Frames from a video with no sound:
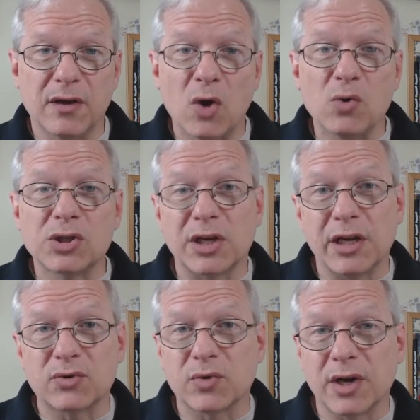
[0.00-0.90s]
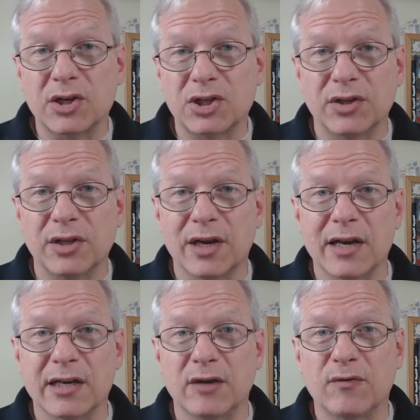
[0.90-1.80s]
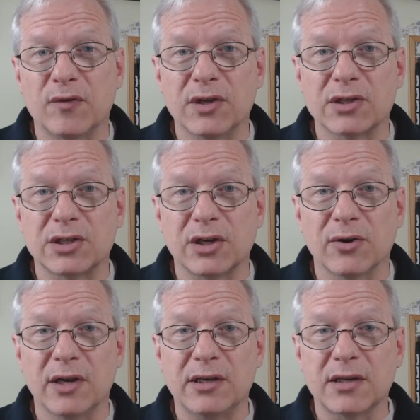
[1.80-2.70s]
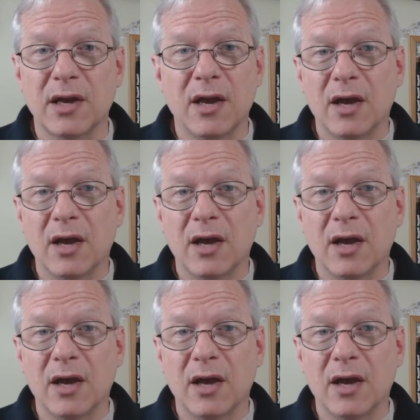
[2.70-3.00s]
host introduction that I did for this series,